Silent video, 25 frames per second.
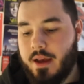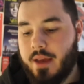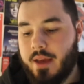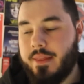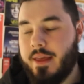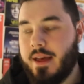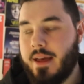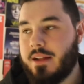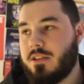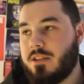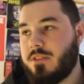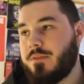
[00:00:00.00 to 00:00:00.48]
and
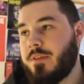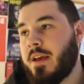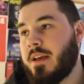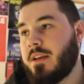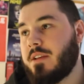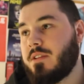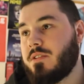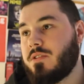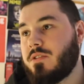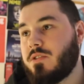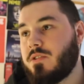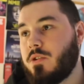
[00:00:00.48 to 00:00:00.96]
that's
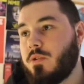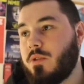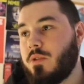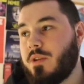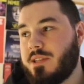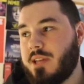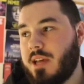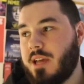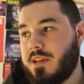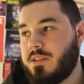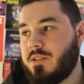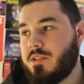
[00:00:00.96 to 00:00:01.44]
thanks to
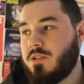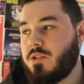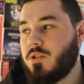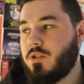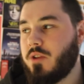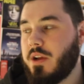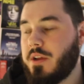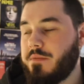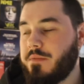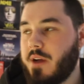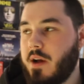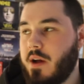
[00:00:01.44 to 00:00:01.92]
Assassin's
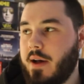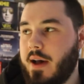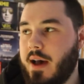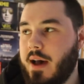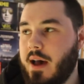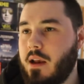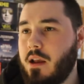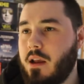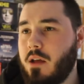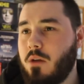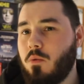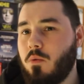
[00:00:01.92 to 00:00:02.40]
Creed
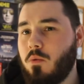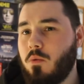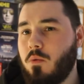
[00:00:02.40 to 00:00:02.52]
Valhalla.